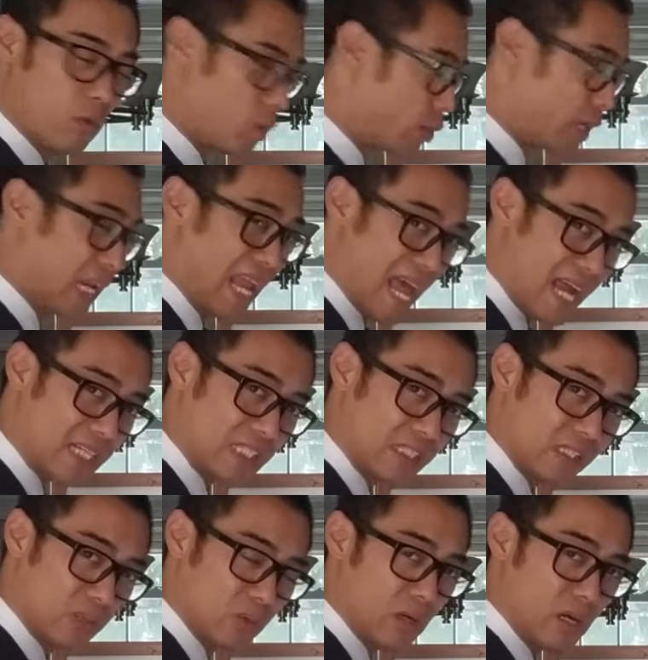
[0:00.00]
what we lacked
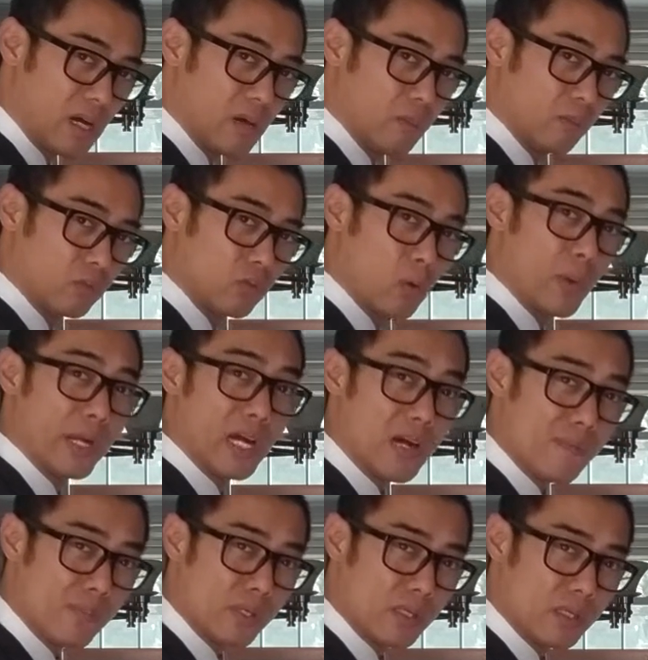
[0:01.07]
growing
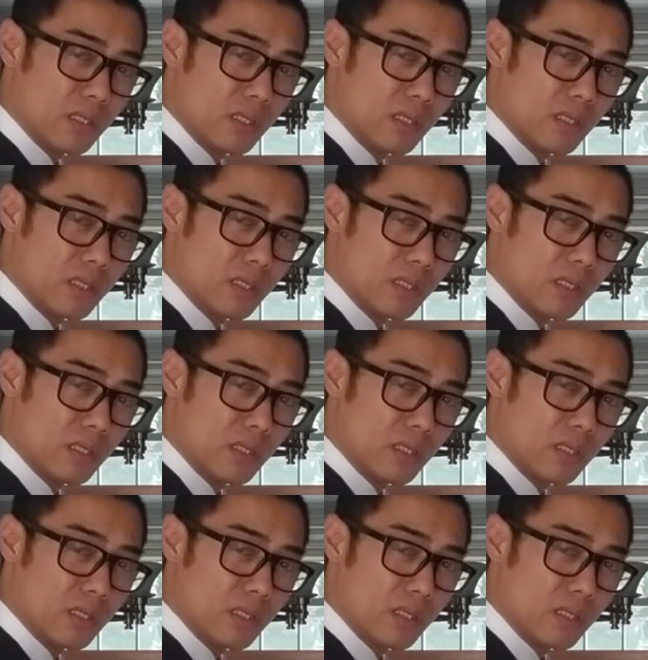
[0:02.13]
up.